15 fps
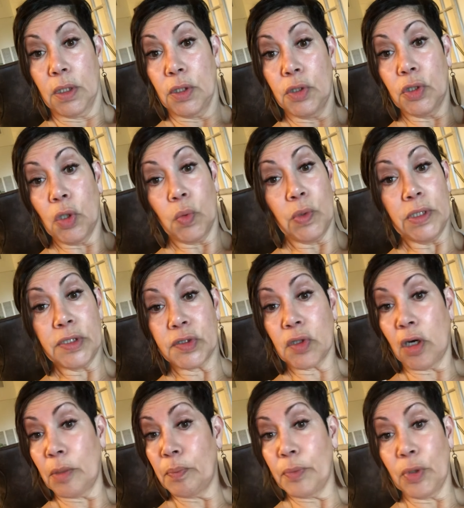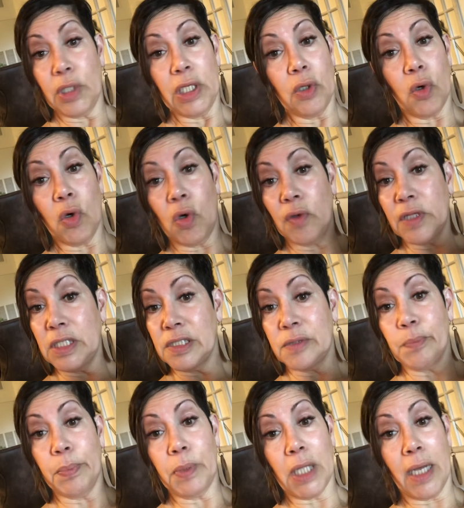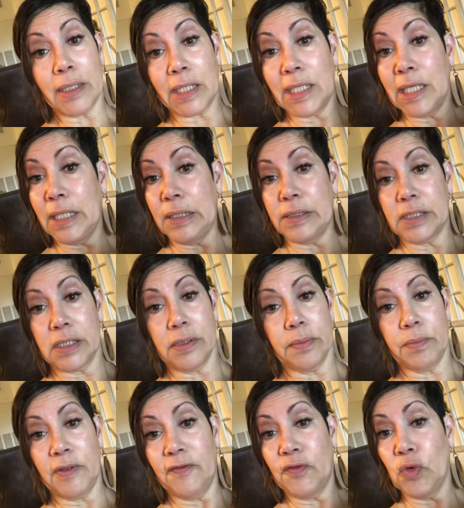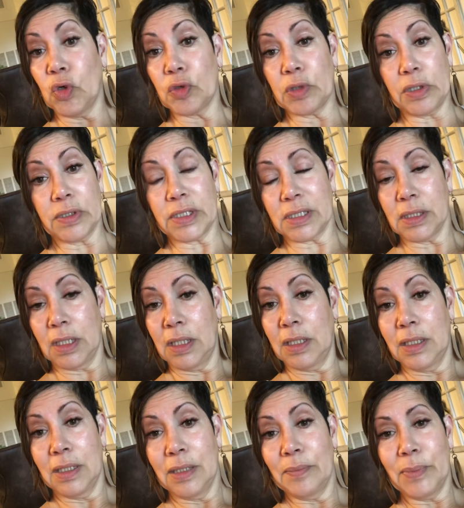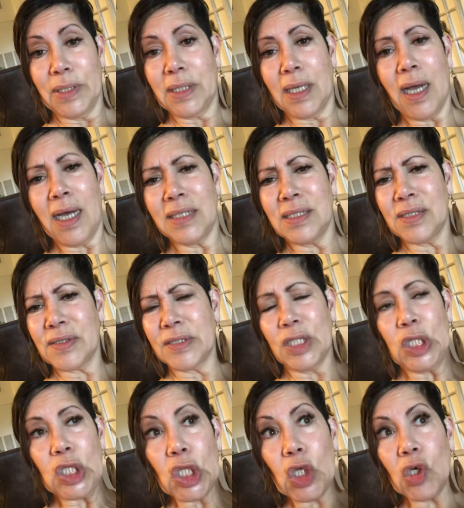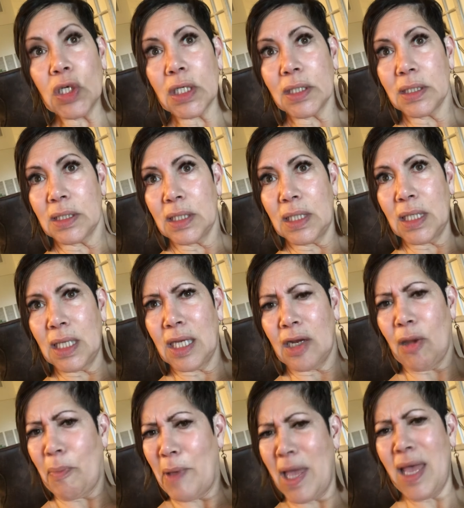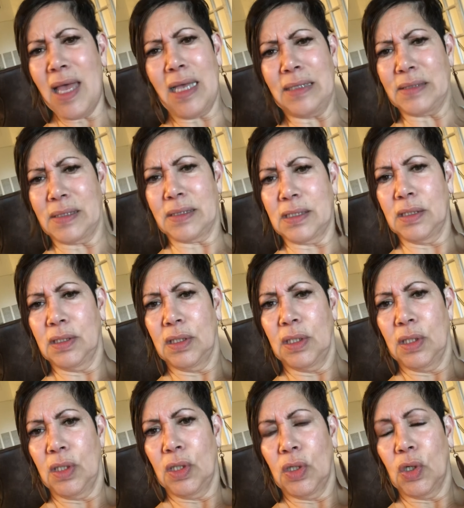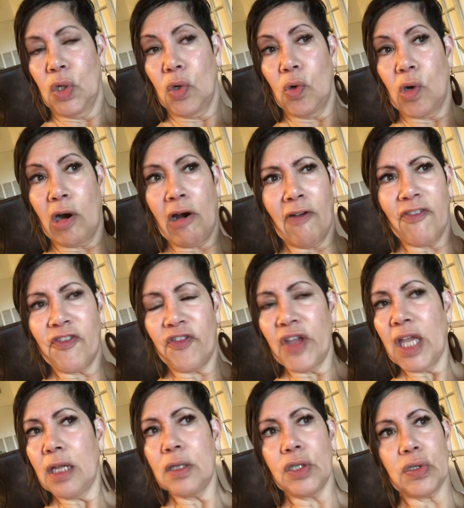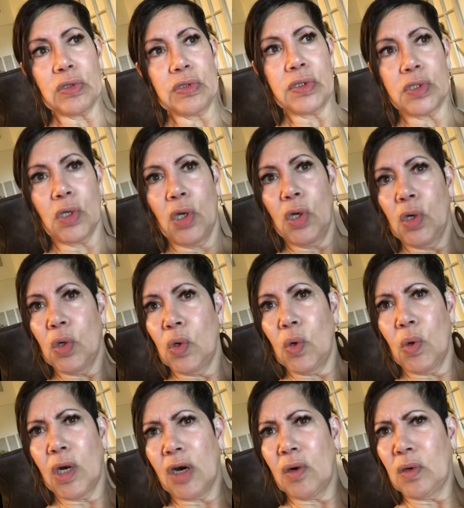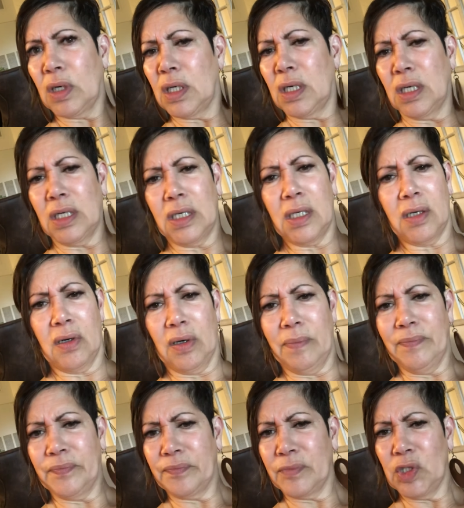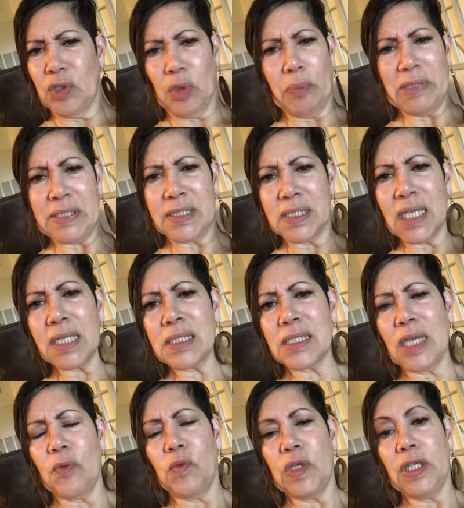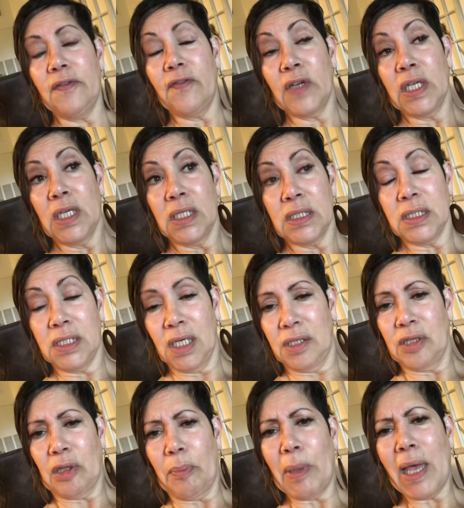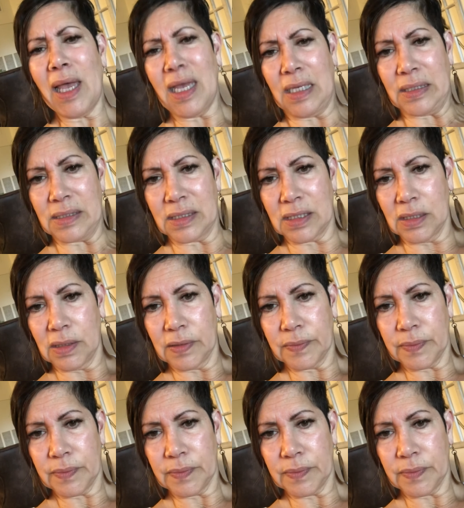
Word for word: You know, we start putting all these blockades before us. But God doesn't look at our past or our failures or uh, um, you know mistakes that we've done in the past.